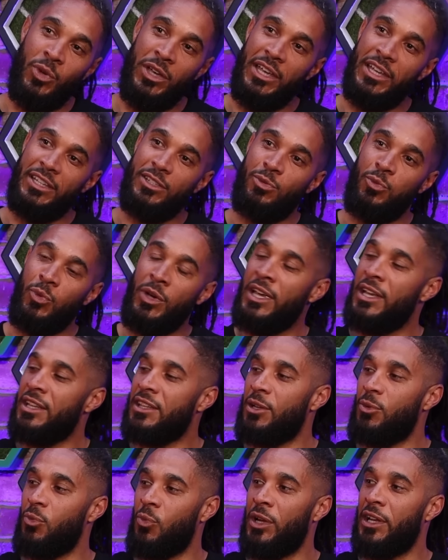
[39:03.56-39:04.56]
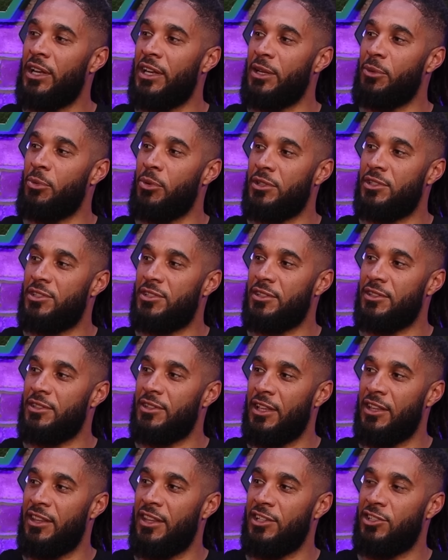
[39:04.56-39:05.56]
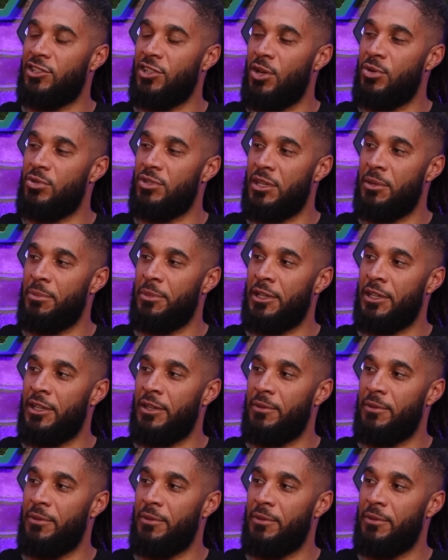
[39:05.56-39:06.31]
is a weird. It's weird that Whitley was that they chose